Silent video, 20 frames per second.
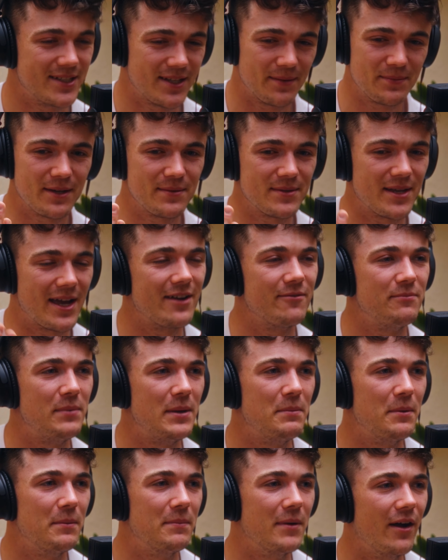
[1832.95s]
Sometimes I have
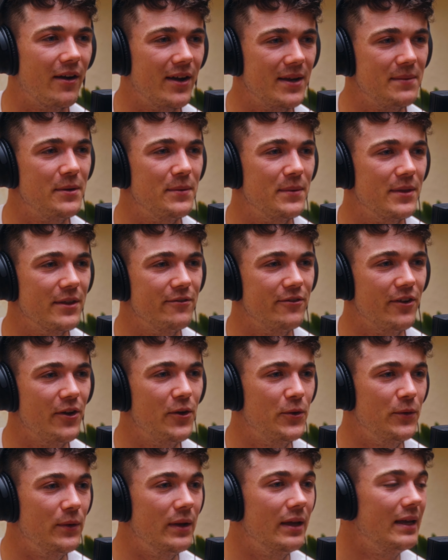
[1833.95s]
people behind me with a
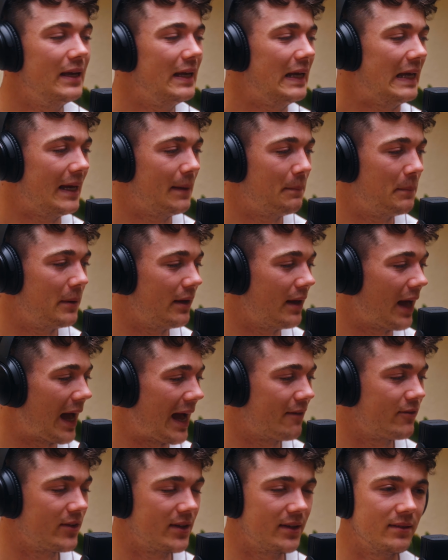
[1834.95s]
phone, but
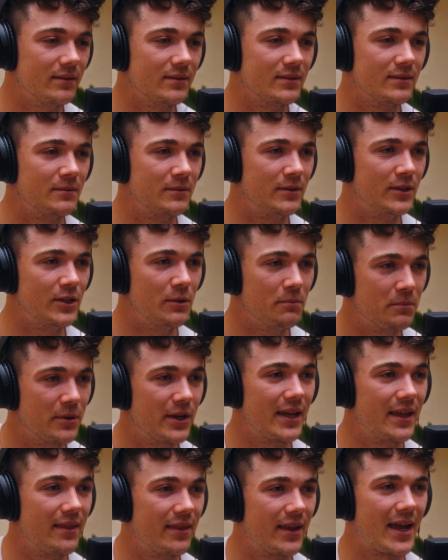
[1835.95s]
having you know
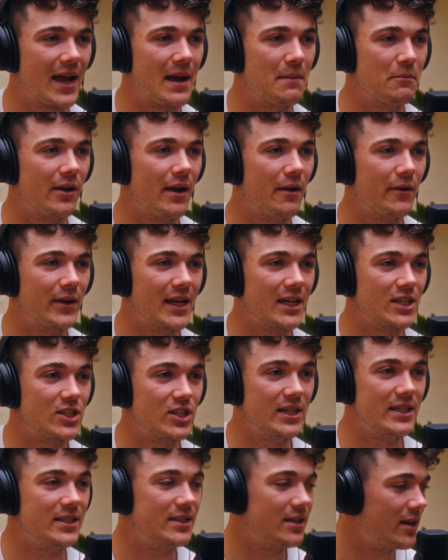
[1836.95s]
bringing the camera out and
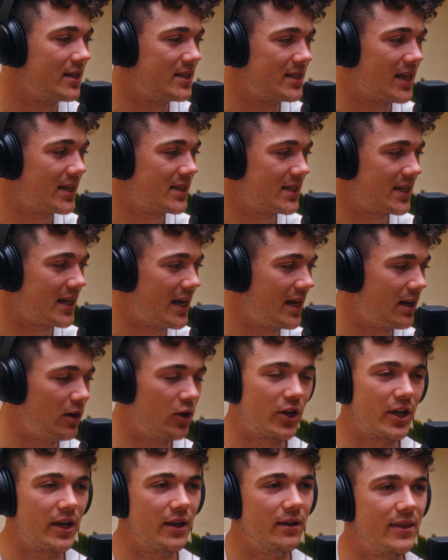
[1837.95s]
actually dissecting it,
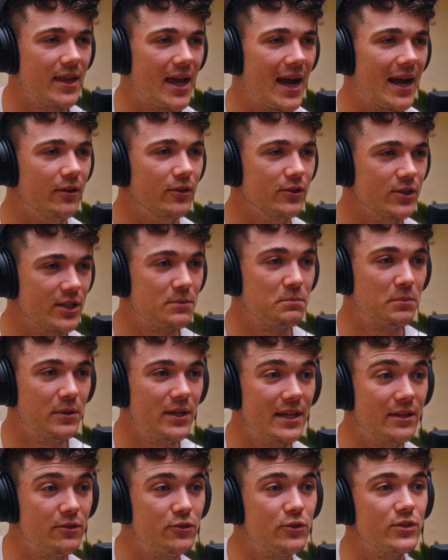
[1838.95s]
looking at the angles, it's
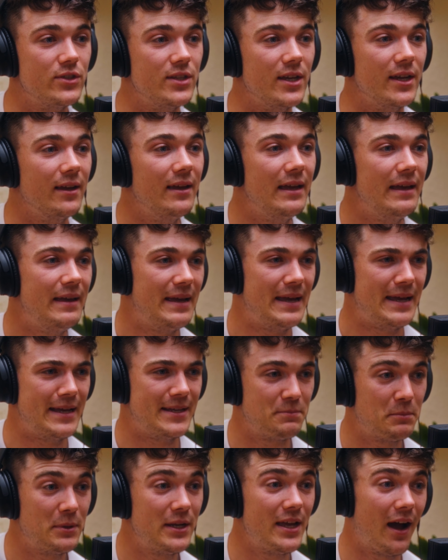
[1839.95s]
pretty interesting
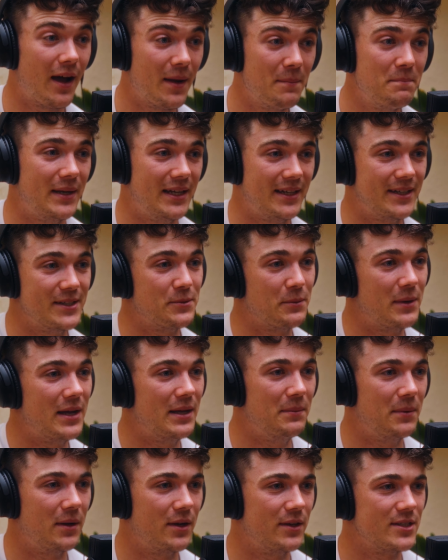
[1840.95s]
it's pretty humbling as
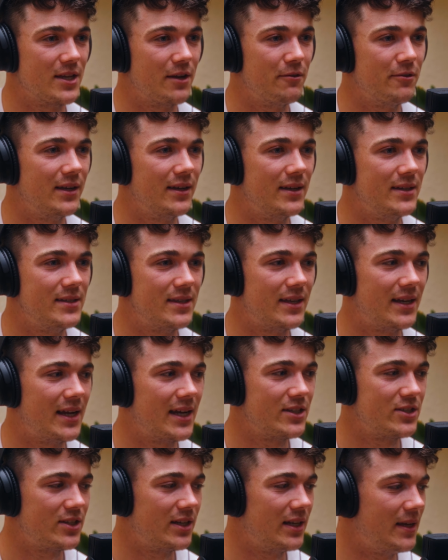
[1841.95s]
well because I realized that
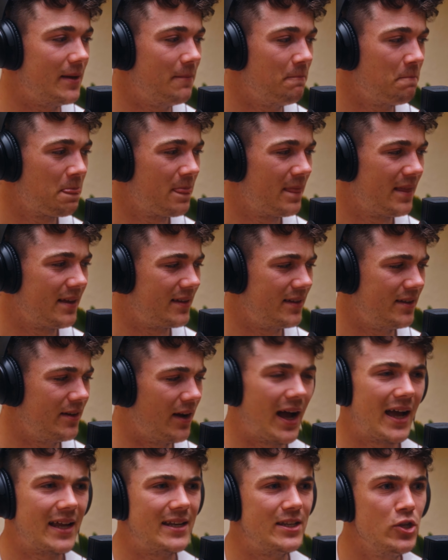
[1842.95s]
actually, you know,
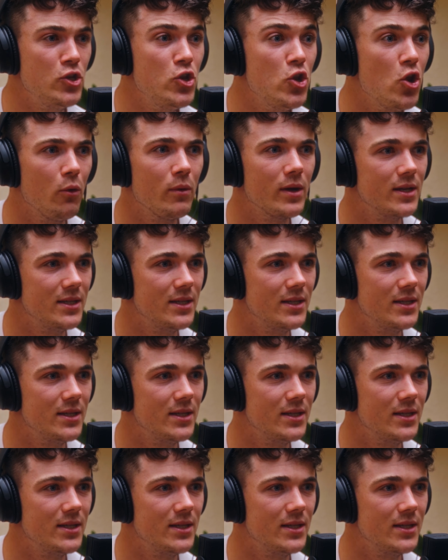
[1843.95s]
I had no